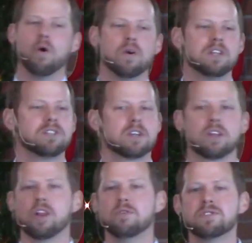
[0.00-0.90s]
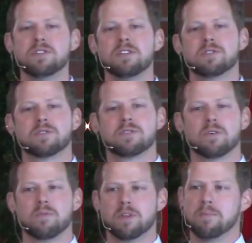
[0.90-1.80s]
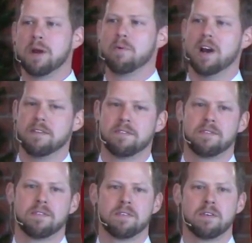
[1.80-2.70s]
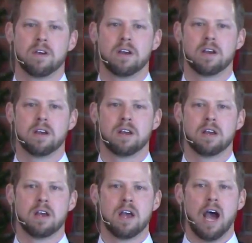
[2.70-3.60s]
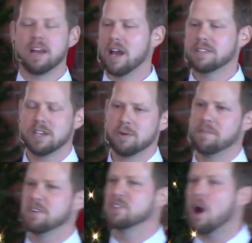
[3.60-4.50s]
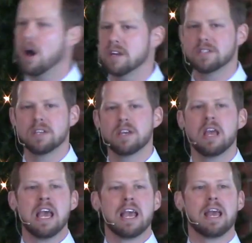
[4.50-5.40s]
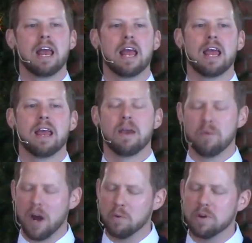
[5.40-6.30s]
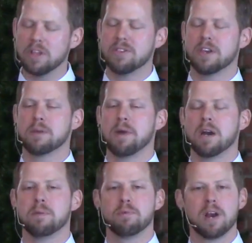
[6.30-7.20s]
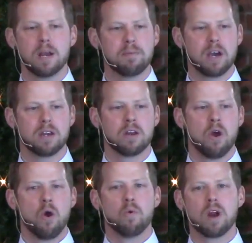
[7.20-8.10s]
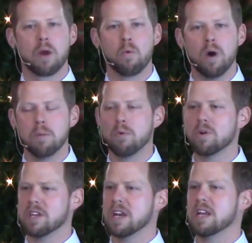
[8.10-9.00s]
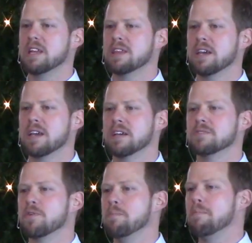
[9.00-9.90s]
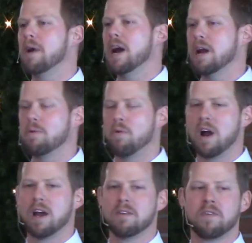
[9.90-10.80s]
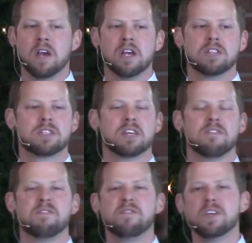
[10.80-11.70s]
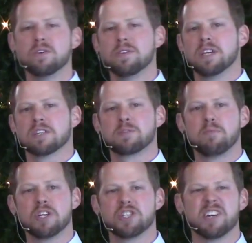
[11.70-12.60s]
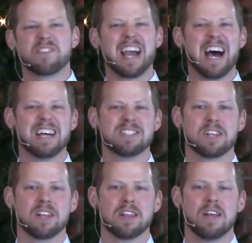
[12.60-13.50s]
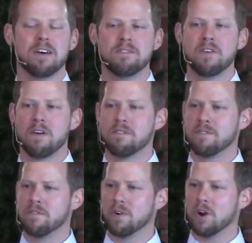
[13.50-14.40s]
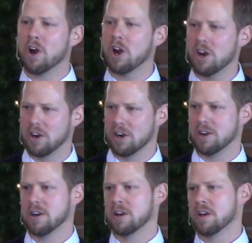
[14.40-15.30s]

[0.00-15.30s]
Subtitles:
Or is it closeness with my wife? I tell you what, friends, honestly, it, when I really think about it and pray about it, what I want more than anything is for my wife to feel the expression of God's love for her